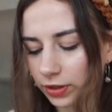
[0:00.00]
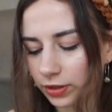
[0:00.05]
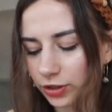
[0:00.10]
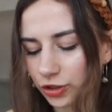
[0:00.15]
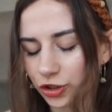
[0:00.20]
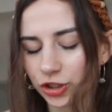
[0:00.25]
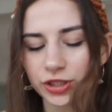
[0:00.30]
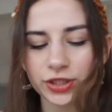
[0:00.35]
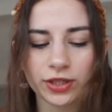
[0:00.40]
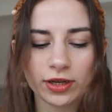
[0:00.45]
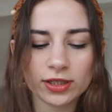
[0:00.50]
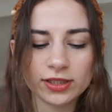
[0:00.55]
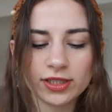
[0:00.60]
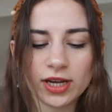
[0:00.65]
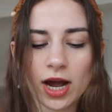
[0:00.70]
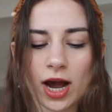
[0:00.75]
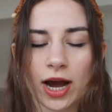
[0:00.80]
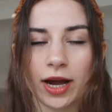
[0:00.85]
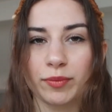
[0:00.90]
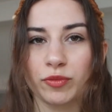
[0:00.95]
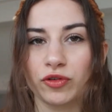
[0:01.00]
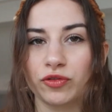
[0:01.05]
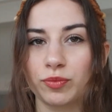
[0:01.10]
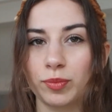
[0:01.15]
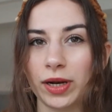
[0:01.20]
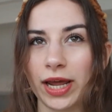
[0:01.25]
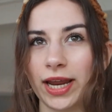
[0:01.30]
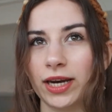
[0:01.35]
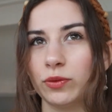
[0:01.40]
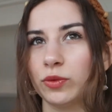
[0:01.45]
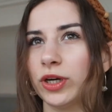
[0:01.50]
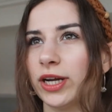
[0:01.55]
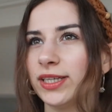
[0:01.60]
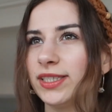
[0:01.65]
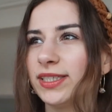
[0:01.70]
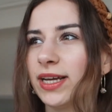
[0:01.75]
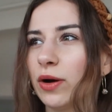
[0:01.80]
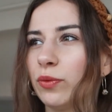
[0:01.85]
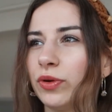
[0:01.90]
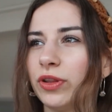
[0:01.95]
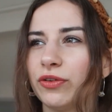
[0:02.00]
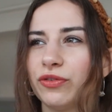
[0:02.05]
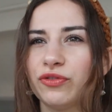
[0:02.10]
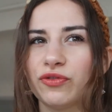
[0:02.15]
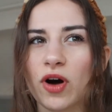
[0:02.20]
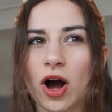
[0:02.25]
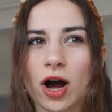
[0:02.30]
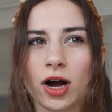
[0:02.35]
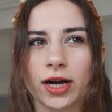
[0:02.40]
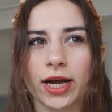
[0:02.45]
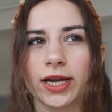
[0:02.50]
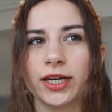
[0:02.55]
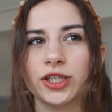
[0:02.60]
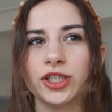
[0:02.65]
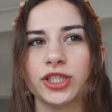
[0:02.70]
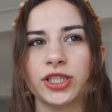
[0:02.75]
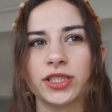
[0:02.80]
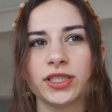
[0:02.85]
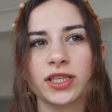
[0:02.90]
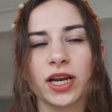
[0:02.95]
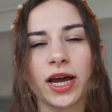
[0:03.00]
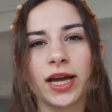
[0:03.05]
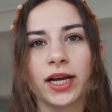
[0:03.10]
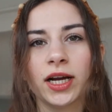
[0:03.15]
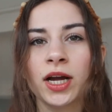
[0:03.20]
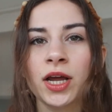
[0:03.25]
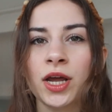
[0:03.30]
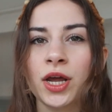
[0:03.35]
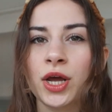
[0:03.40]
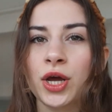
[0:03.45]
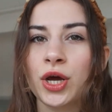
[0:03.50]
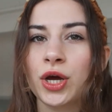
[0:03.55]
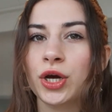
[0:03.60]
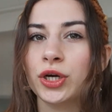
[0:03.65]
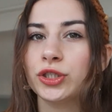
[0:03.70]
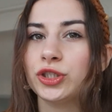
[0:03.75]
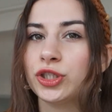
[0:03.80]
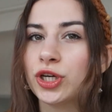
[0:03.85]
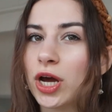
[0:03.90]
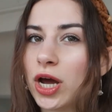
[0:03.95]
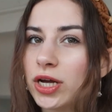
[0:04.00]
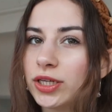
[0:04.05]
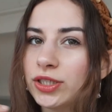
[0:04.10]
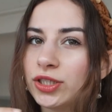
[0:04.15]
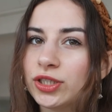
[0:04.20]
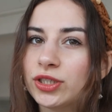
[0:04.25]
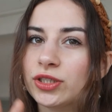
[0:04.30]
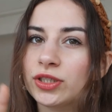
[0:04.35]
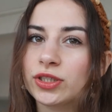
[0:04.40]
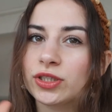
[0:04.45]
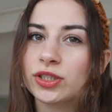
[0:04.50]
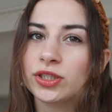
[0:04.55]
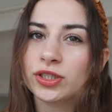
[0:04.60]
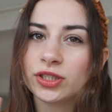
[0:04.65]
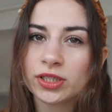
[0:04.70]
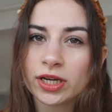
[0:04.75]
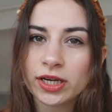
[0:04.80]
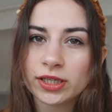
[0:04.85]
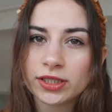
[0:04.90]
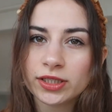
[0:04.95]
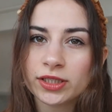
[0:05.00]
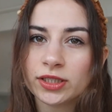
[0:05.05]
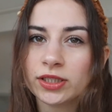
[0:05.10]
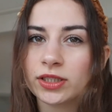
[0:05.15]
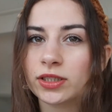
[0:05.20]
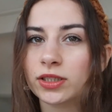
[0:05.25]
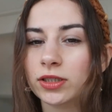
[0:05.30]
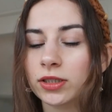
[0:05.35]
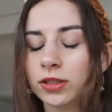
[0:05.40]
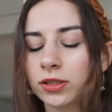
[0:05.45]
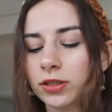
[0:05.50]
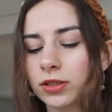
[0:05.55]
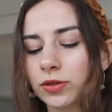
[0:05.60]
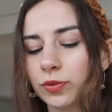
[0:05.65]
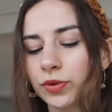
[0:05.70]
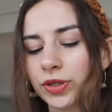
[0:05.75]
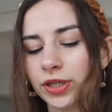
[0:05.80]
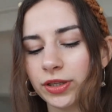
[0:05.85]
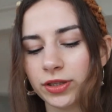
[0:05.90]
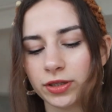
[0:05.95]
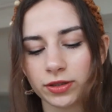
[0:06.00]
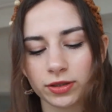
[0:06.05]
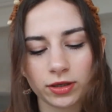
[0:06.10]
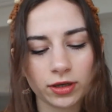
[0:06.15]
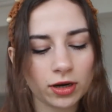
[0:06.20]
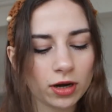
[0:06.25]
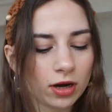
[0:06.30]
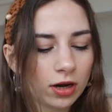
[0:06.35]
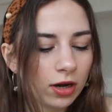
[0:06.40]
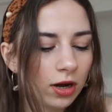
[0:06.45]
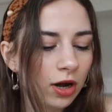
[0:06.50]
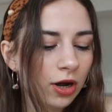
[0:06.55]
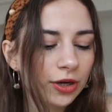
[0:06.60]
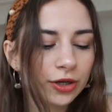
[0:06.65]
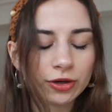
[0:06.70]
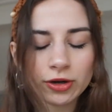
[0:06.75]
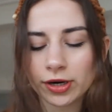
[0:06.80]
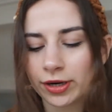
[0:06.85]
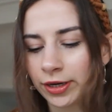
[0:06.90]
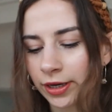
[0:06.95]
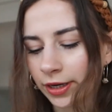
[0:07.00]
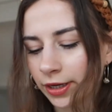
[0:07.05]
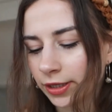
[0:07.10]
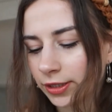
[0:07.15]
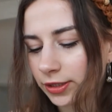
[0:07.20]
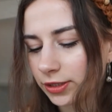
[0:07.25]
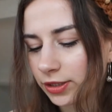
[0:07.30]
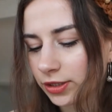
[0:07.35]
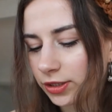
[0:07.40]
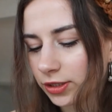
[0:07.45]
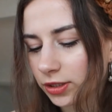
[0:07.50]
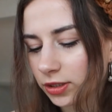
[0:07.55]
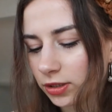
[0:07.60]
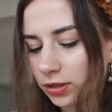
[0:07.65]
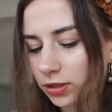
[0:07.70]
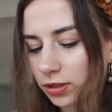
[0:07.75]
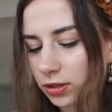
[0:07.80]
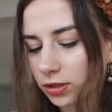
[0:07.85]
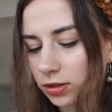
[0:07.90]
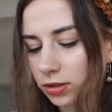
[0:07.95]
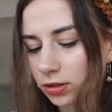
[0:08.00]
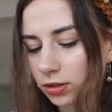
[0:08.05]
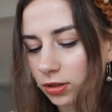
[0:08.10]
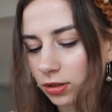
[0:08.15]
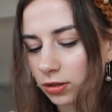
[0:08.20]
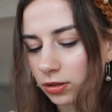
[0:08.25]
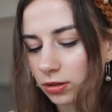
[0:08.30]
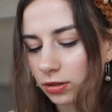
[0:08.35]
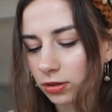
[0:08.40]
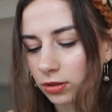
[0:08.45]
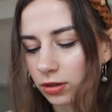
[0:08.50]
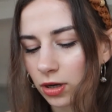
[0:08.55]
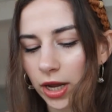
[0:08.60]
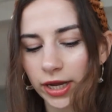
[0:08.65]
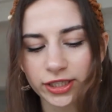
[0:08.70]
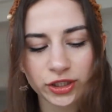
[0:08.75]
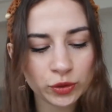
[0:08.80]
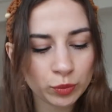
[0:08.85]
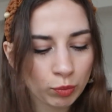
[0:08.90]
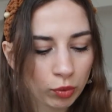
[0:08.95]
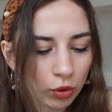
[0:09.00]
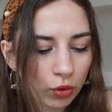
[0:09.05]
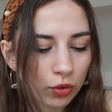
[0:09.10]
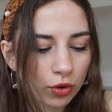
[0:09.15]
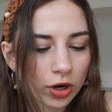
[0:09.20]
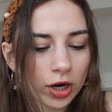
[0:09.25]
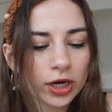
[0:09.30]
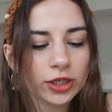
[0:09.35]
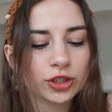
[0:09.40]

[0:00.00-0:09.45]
just a time of planning what I said with the fog energy. It's like just sit with all your ideas, explore,